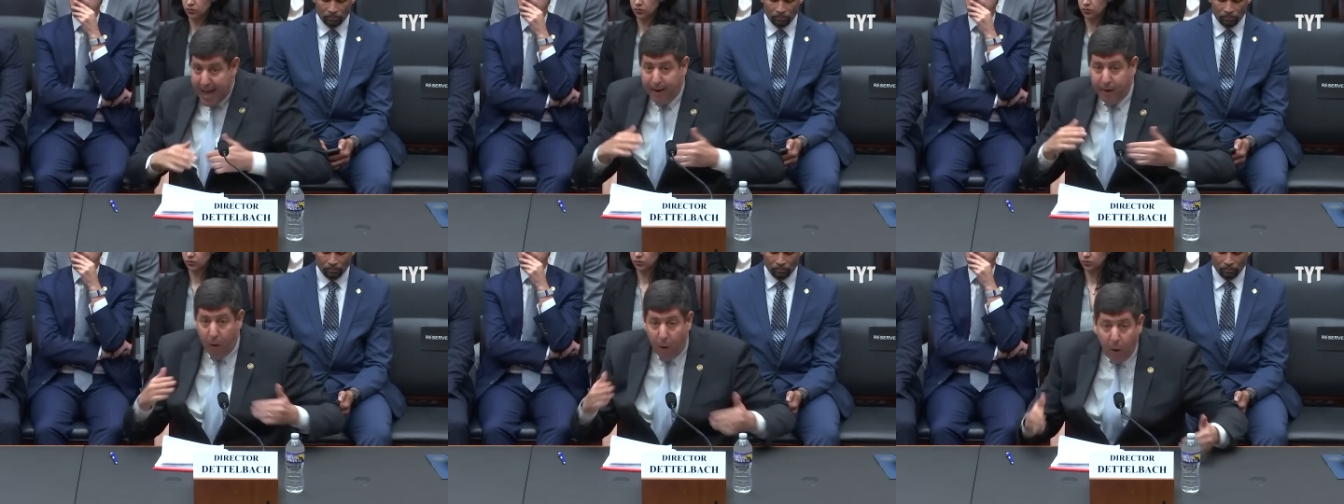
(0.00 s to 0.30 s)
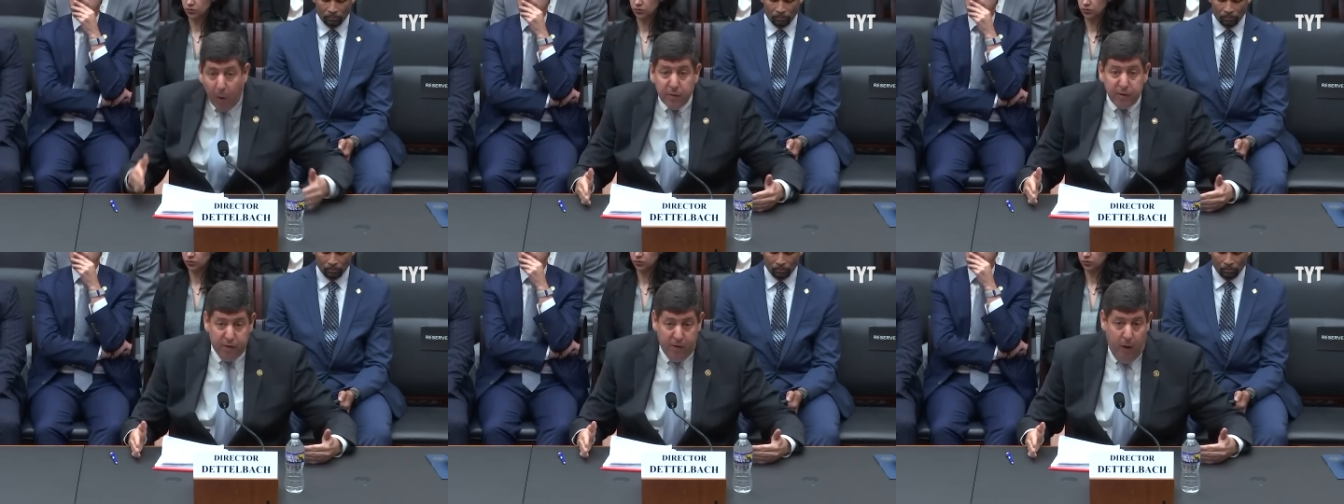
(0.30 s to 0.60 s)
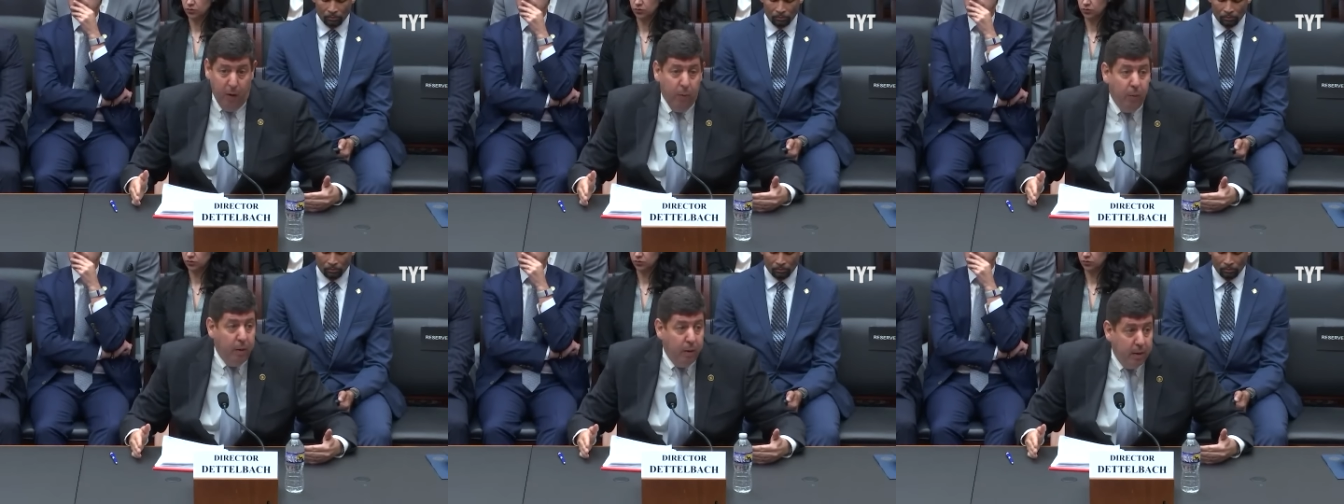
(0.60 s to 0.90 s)
And
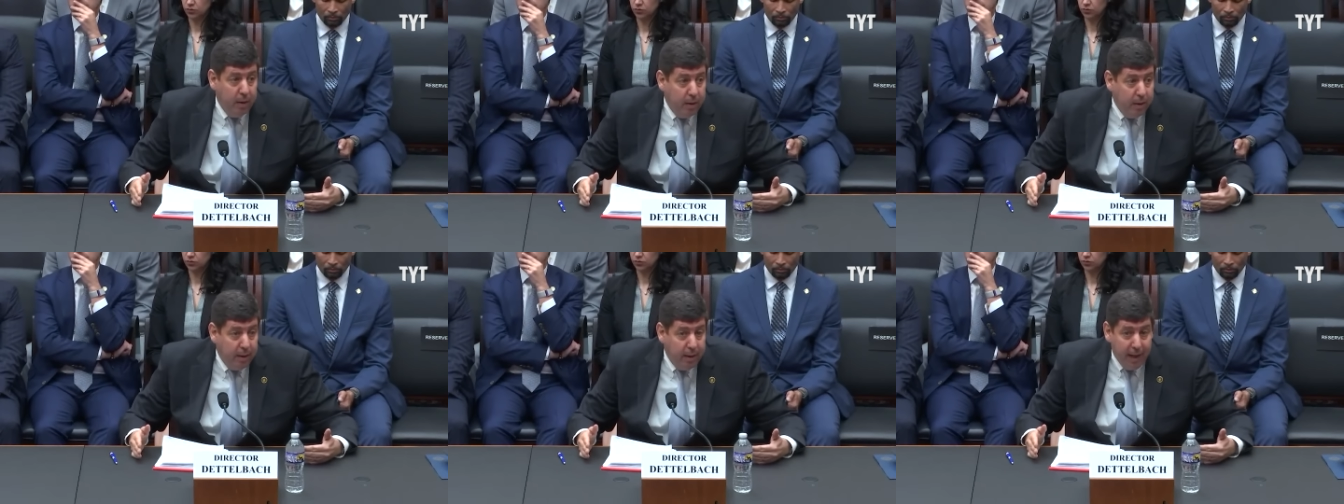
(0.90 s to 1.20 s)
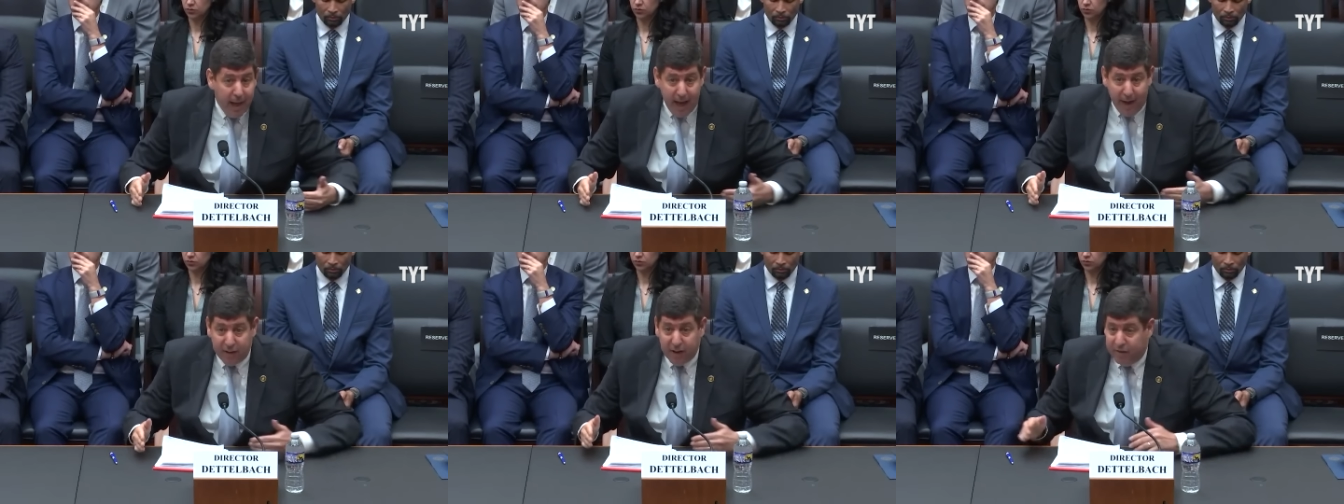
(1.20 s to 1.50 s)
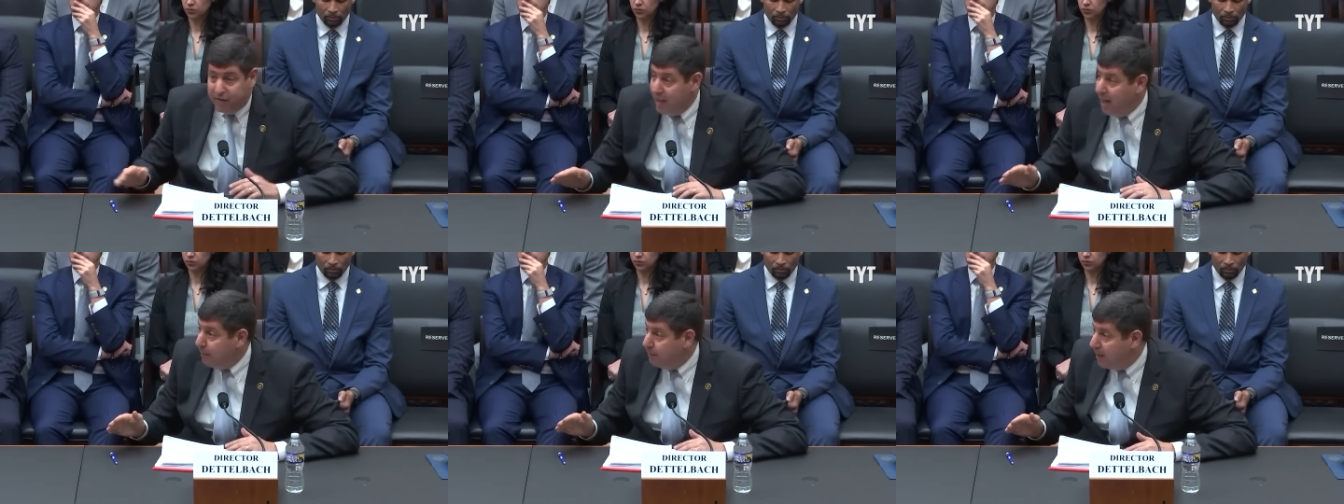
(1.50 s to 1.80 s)
also,
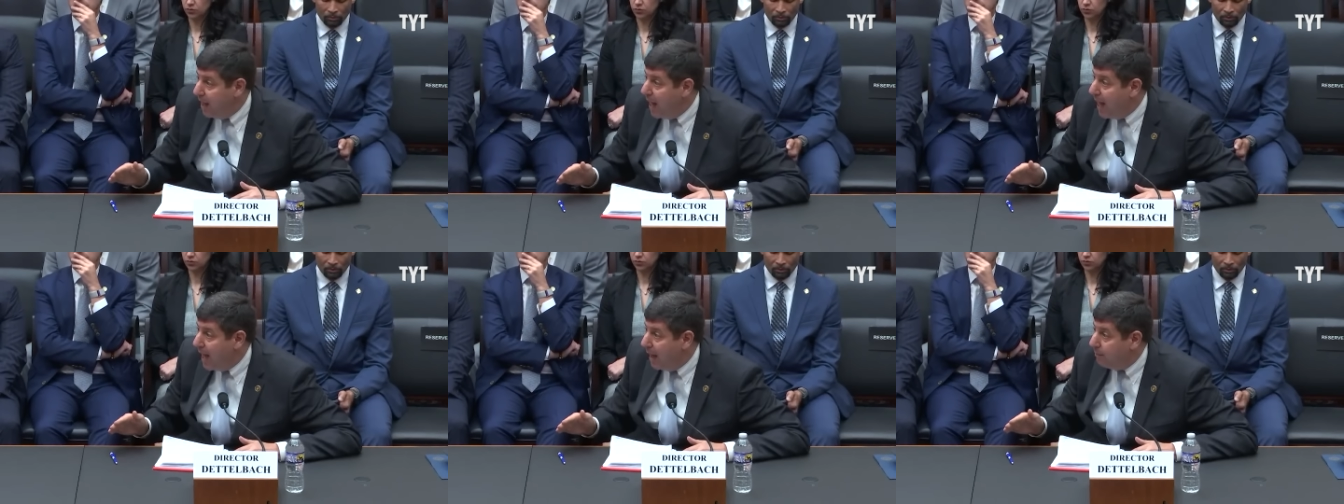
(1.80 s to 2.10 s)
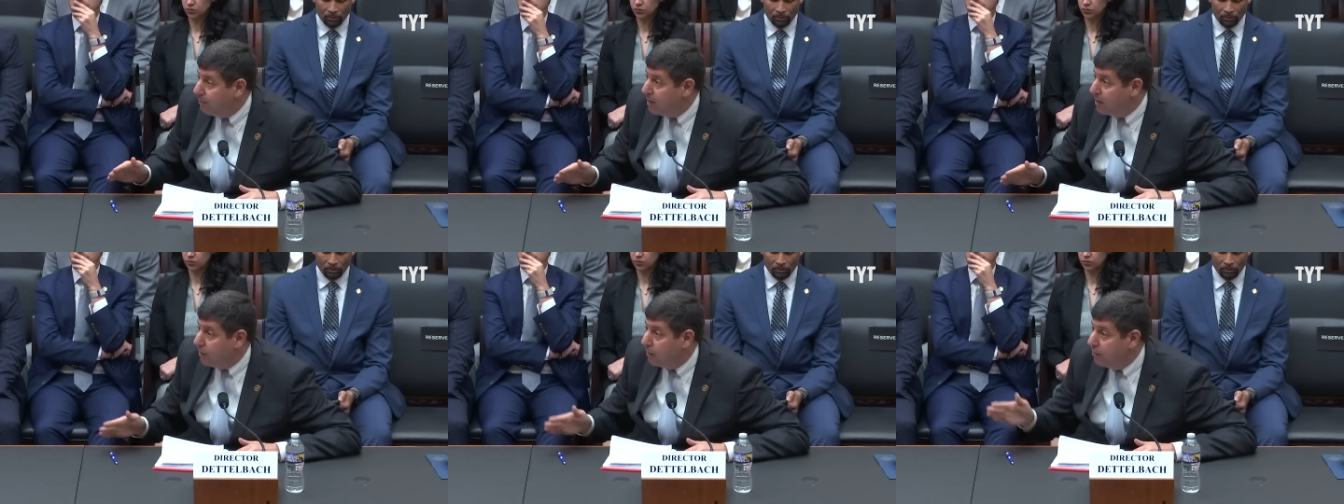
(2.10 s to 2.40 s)
at the same time,